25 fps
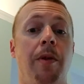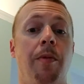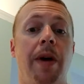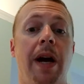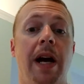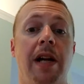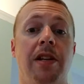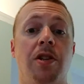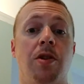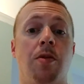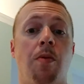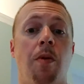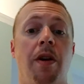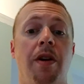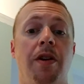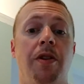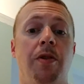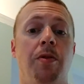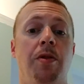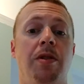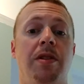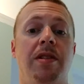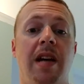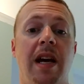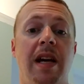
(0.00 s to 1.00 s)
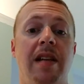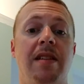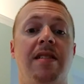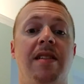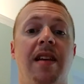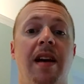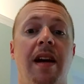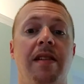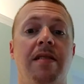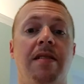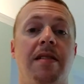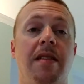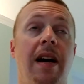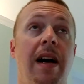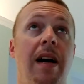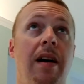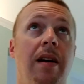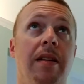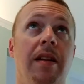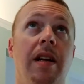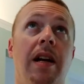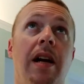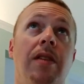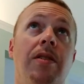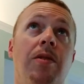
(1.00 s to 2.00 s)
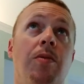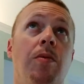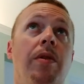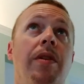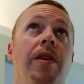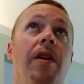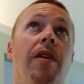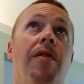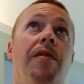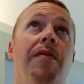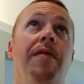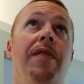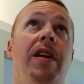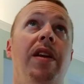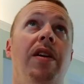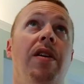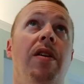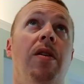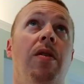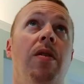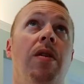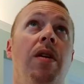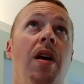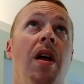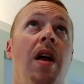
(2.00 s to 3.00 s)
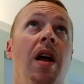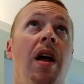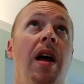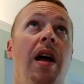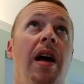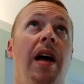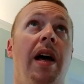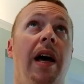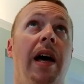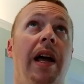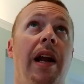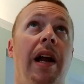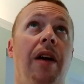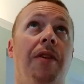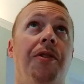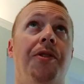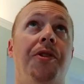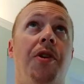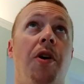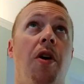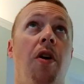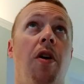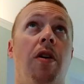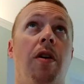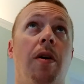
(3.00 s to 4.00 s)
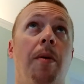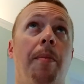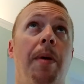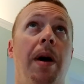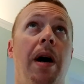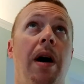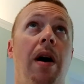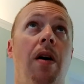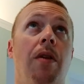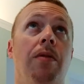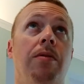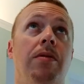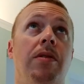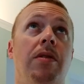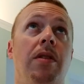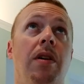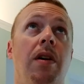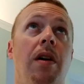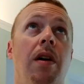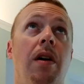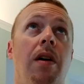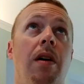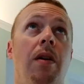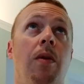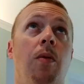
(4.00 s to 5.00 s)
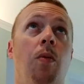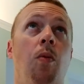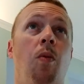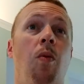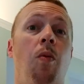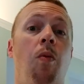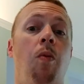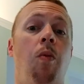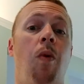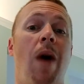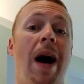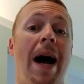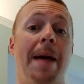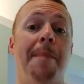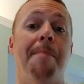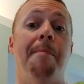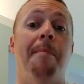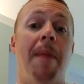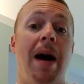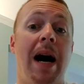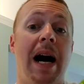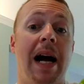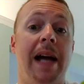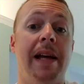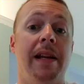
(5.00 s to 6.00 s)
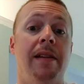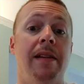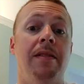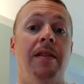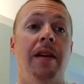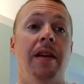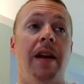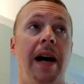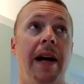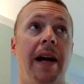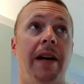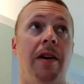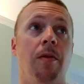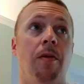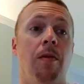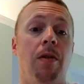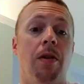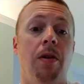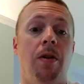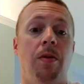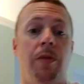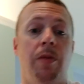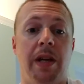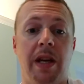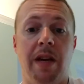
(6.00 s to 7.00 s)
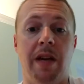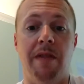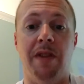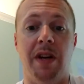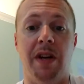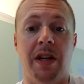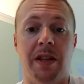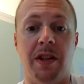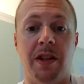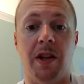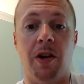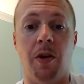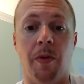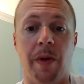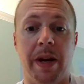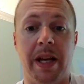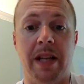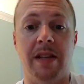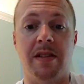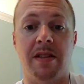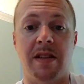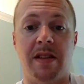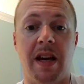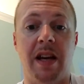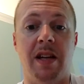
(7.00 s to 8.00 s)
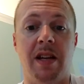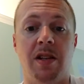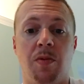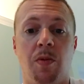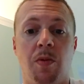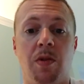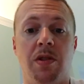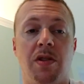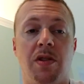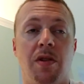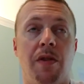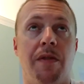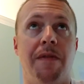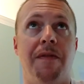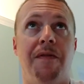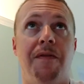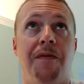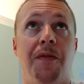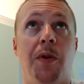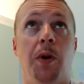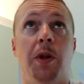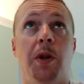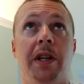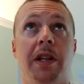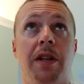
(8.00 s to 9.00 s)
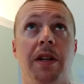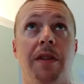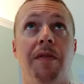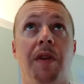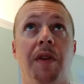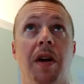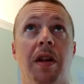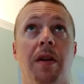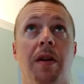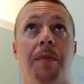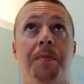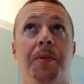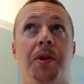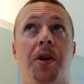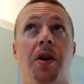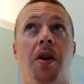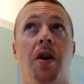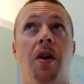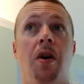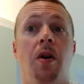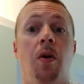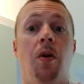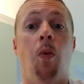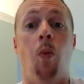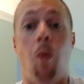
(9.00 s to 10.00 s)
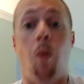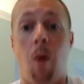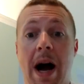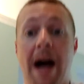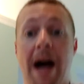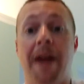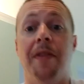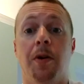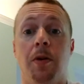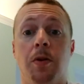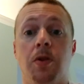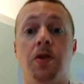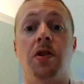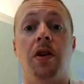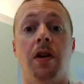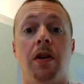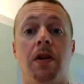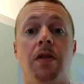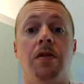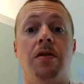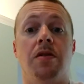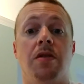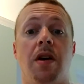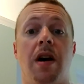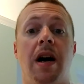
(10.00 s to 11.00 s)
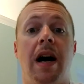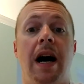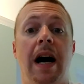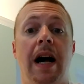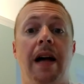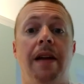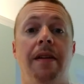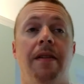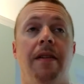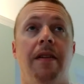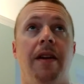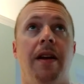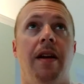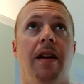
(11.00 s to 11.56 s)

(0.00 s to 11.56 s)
I just want to do the taste test now, and then I'll do another video and I'll talk about why mine that I grow, even at the green stage, once they're fully developed, why those suckers are hot.